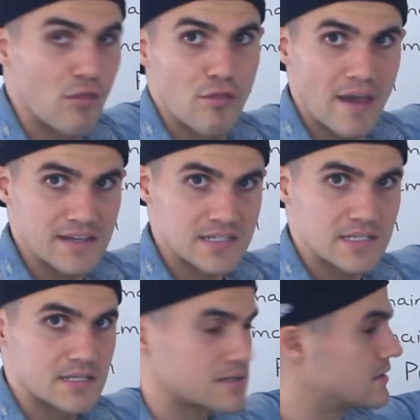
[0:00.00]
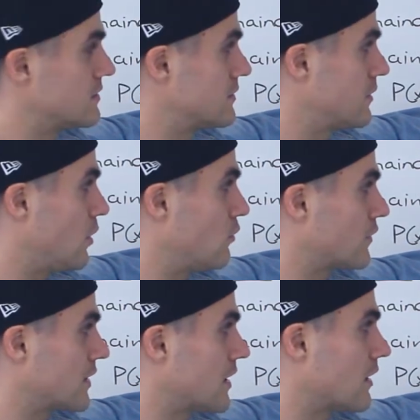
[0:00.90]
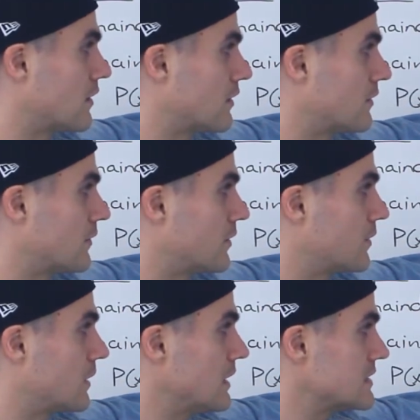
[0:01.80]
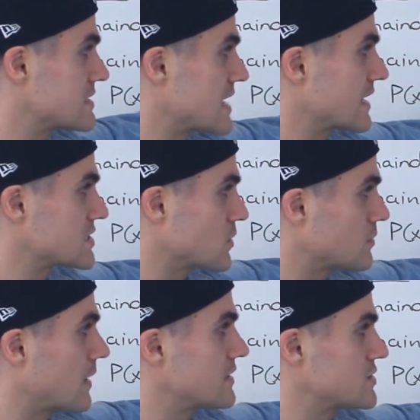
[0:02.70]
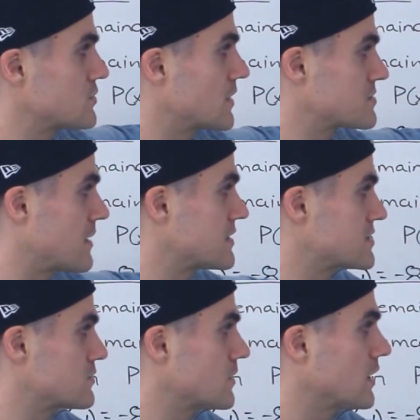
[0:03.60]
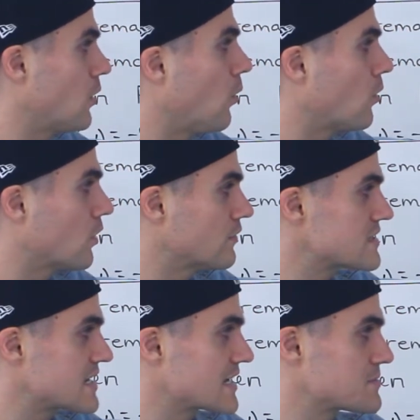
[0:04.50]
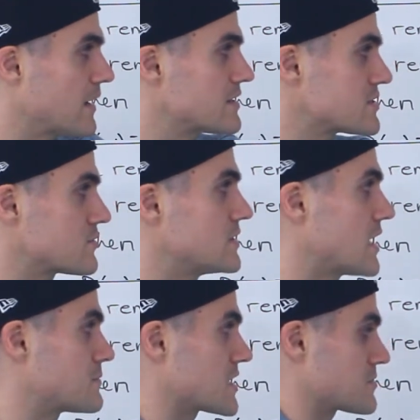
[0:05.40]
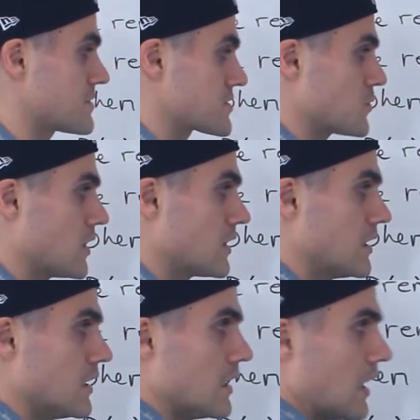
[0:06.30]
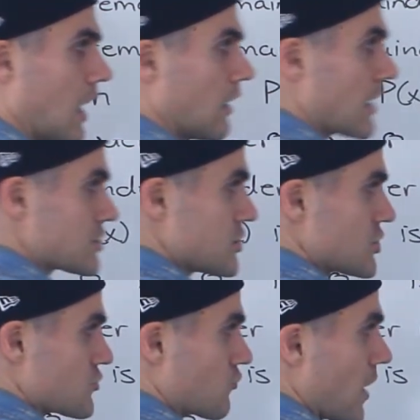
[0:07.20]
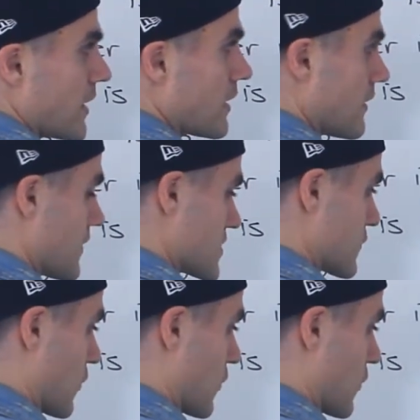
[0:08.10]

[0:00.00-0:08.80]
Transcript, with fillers: this over here right? This x squared minus 2x minus 3, or this x minus 3 times x plus 1. I'll actually just write it in this